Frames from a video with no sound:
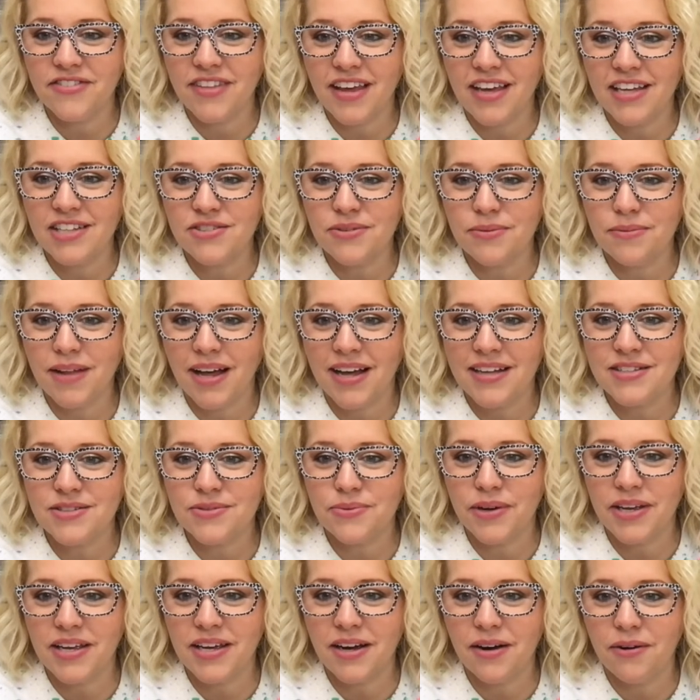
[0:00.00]
things from last
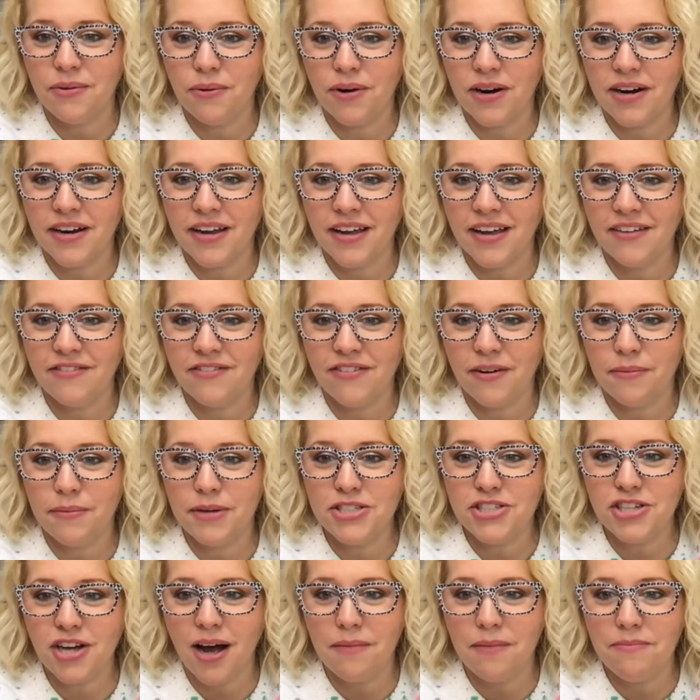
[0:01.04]
week working from a
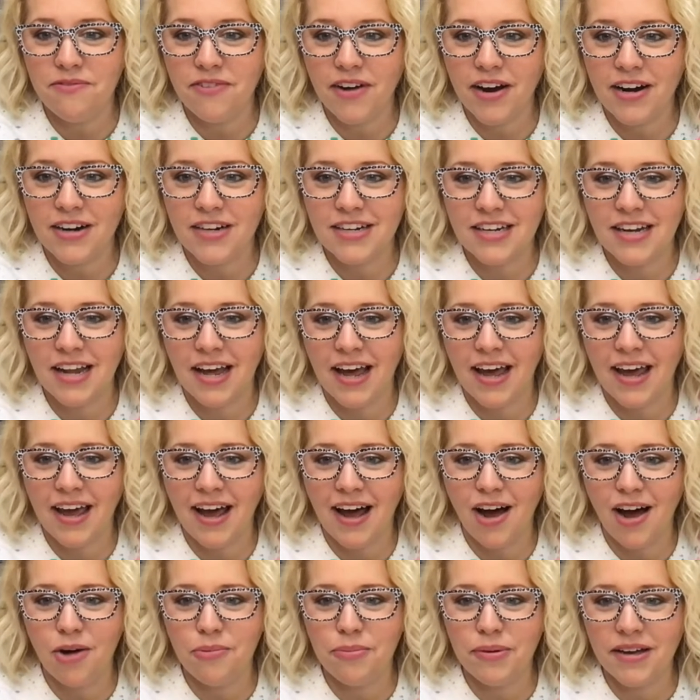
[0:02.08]
job fair today.
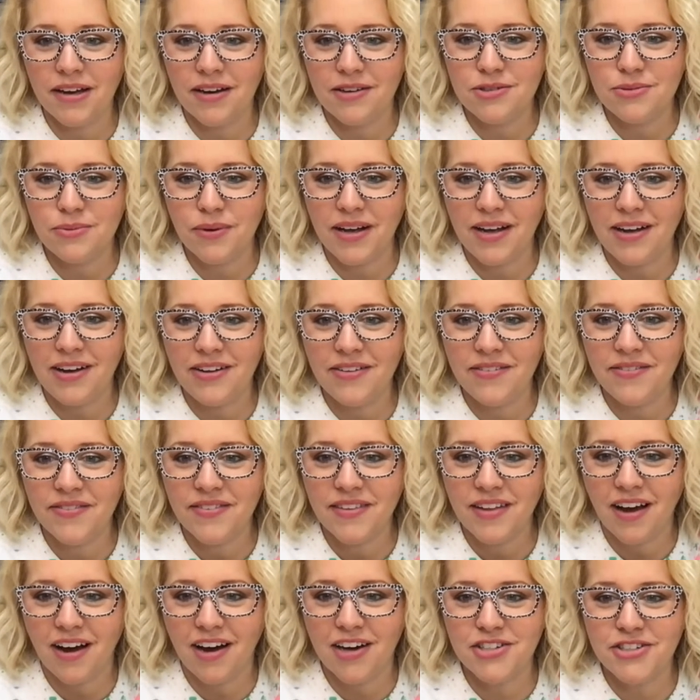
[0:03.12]
I hope it goes well.
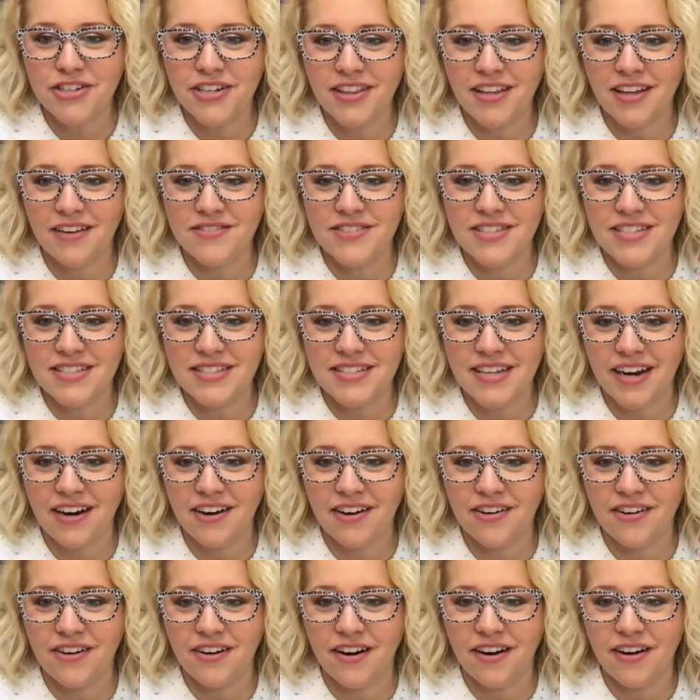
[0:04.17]
Audrey loves the
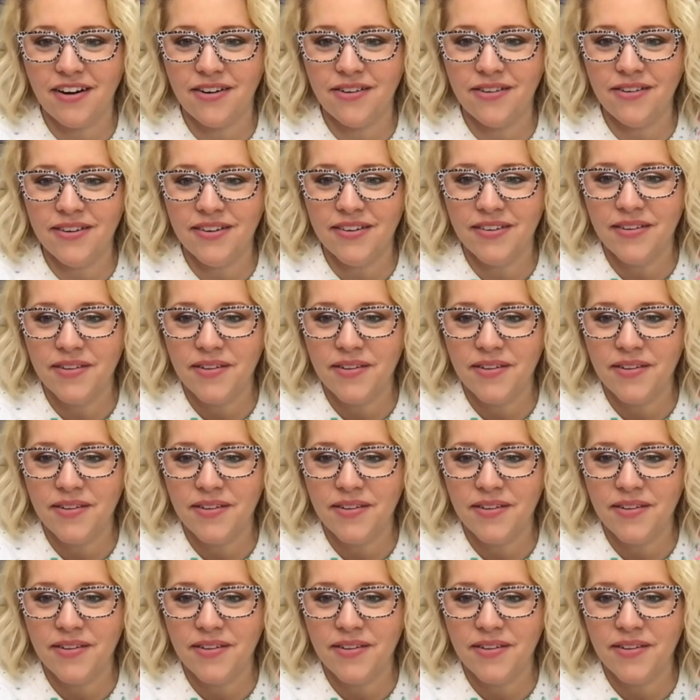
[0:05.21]
scarecrow.